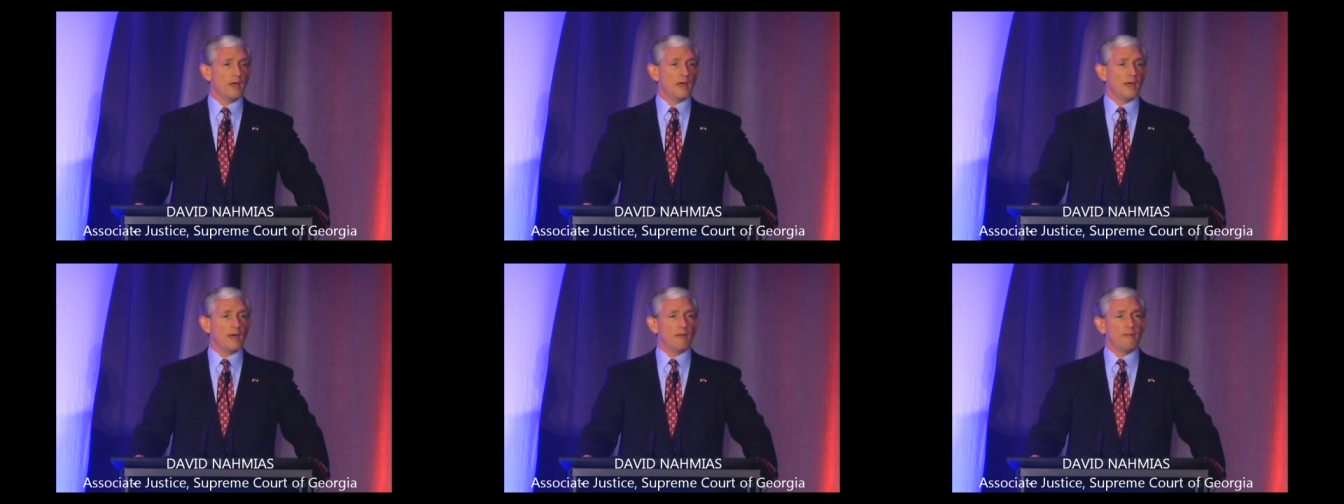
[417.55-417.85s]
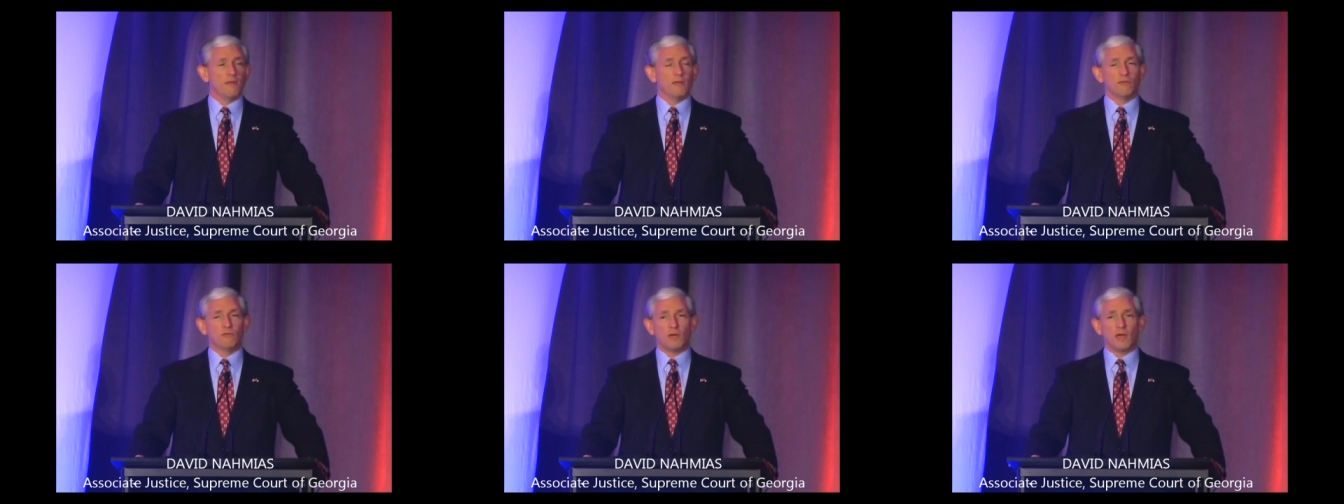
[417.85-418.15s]
and
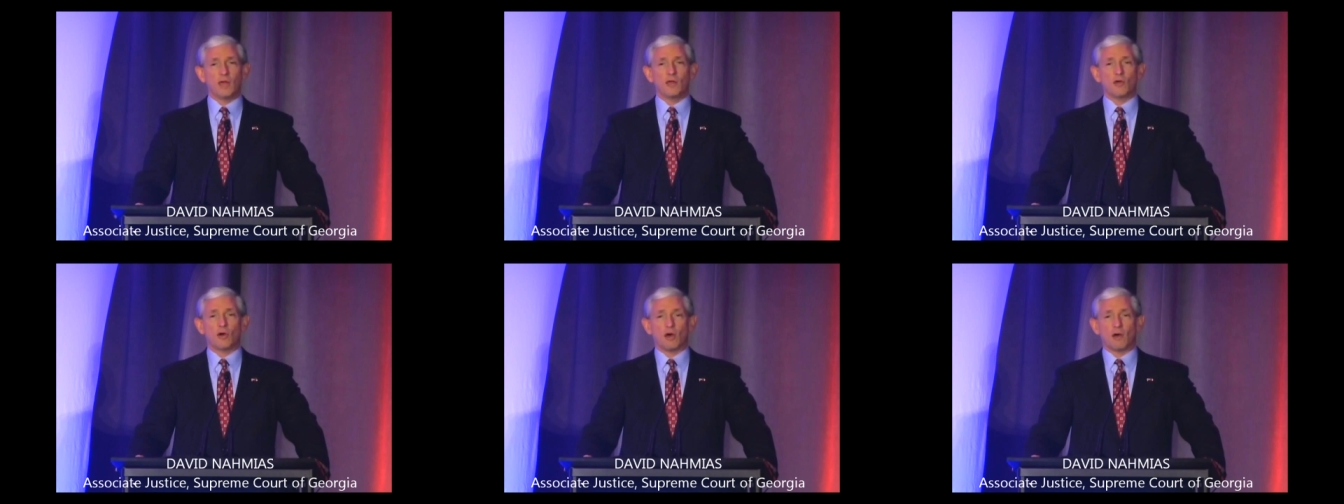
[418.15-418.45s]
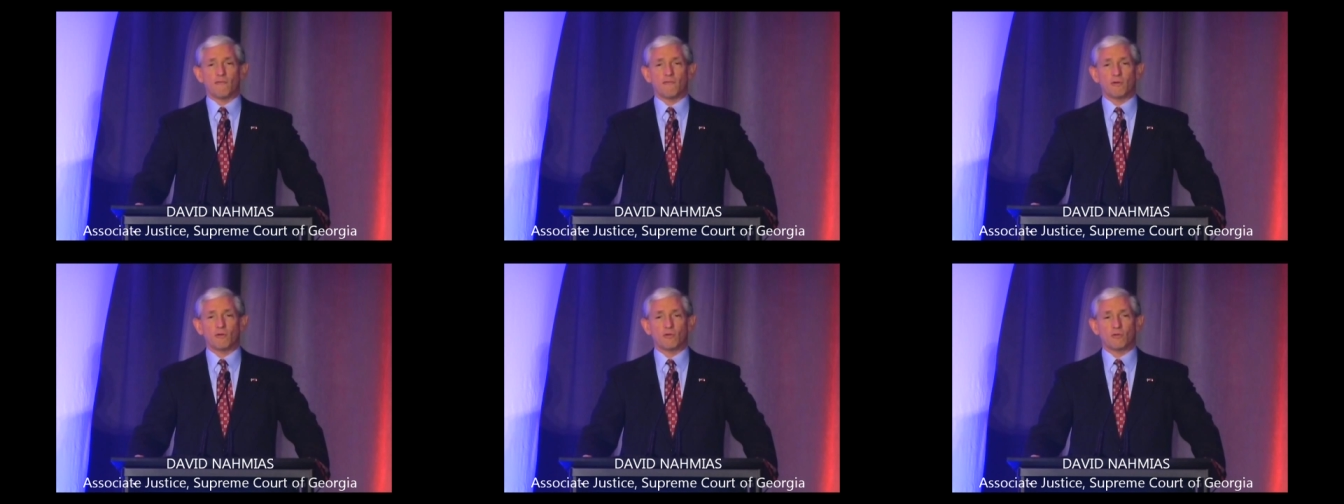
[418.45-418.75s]
then take
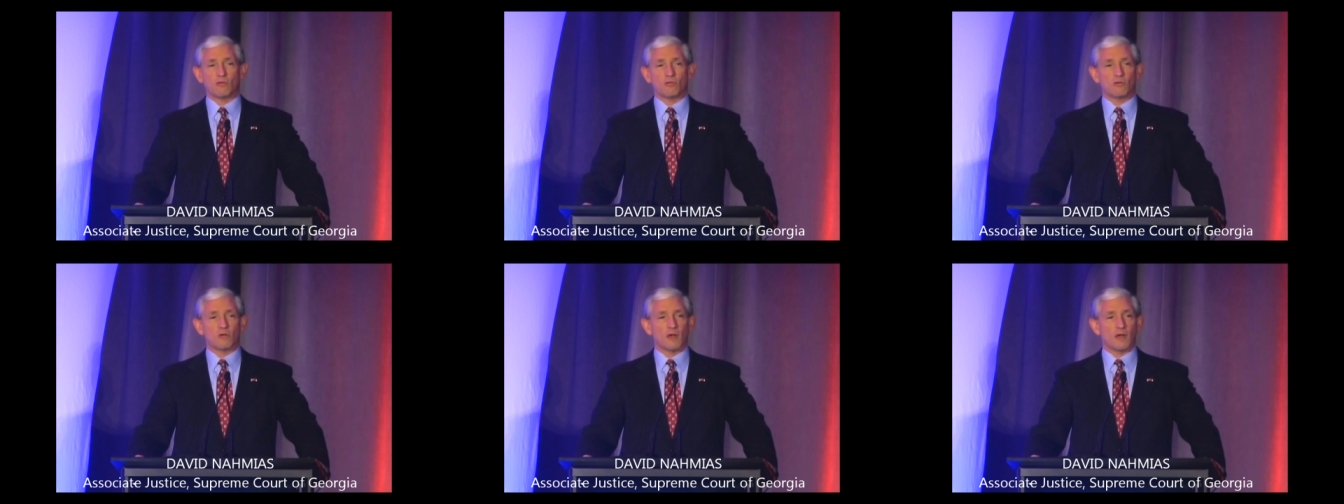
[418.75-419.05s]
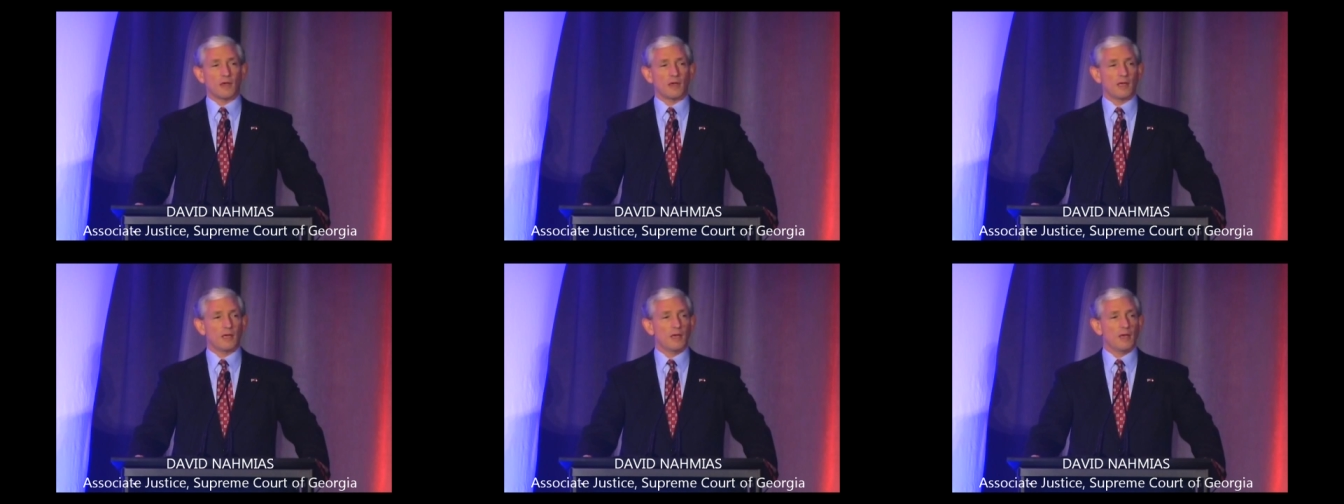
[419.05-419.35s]
office and
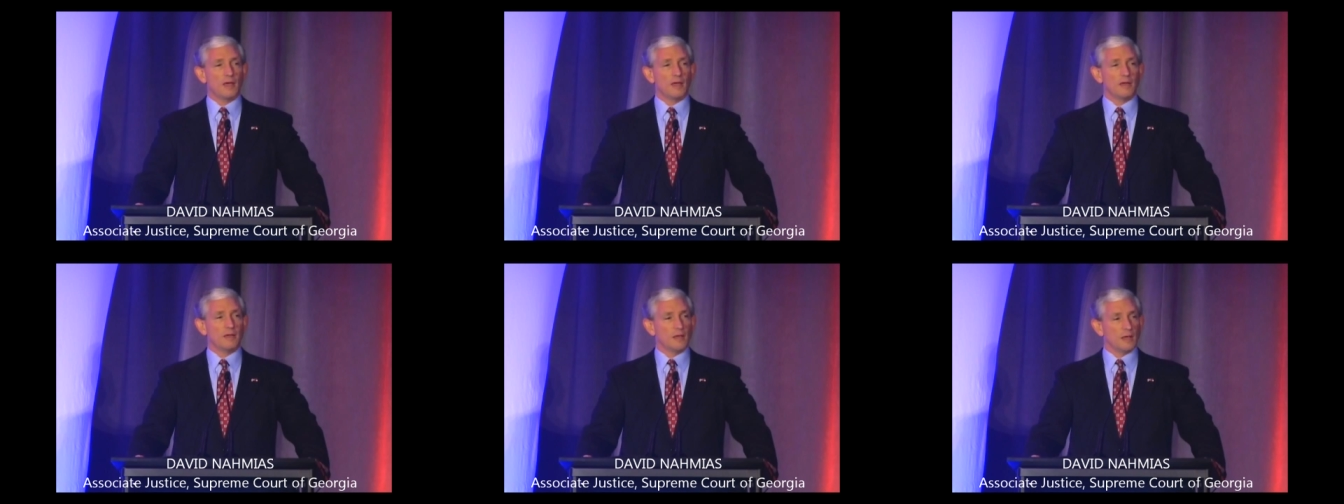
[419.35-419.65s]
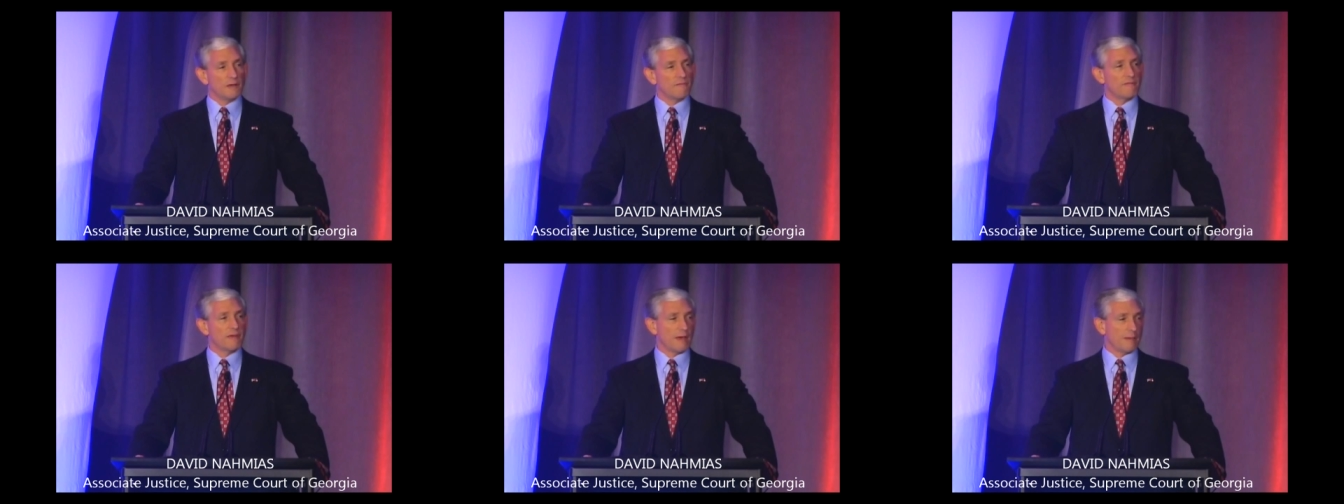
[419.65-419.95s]
say, none
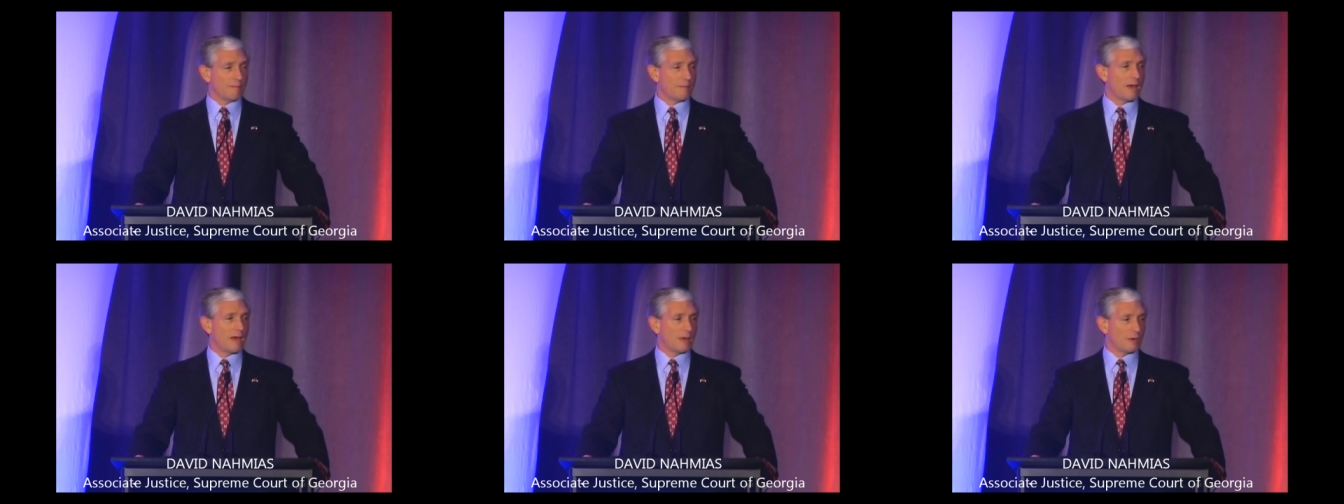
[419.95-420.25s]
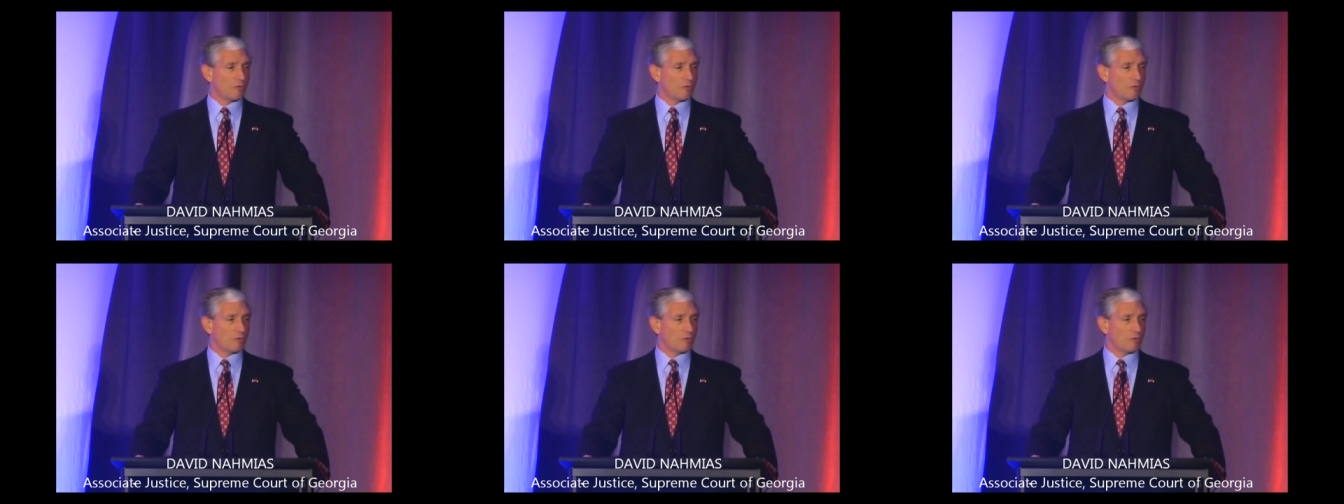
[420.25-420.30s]
of that matters